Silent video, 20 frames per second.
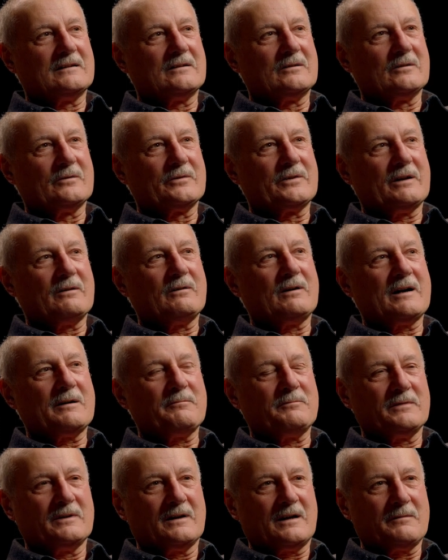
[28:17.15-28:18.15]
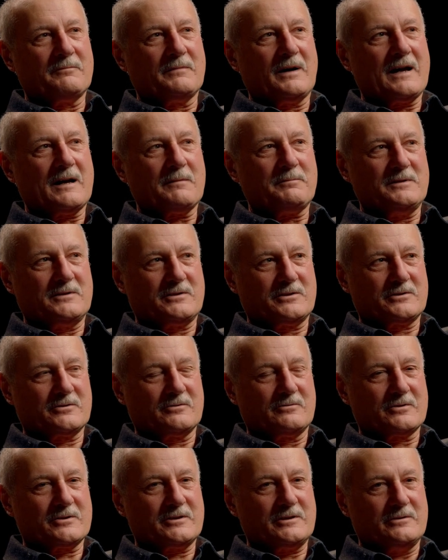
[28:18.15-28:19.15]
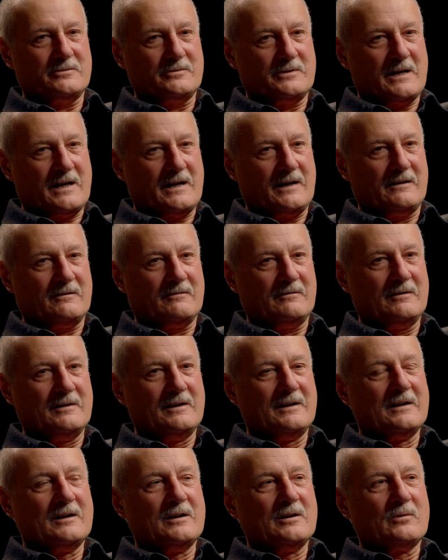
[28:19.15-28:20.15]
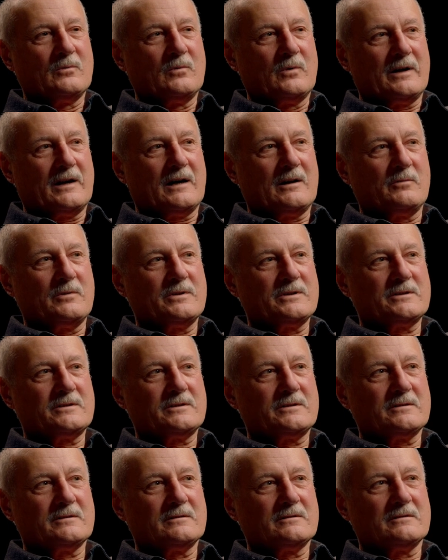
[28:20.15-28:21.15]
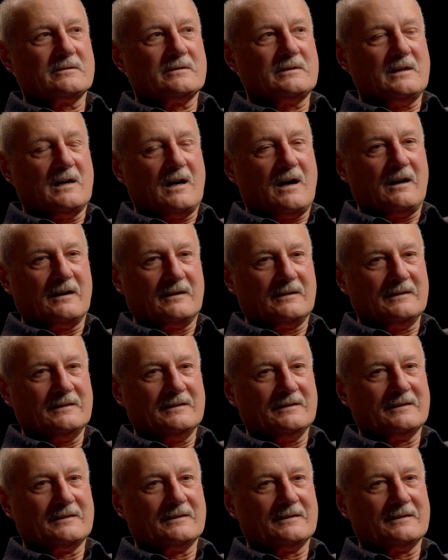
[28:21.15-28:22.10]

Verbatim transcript: Although I'm. I'm happy to talk to you now. When I was young,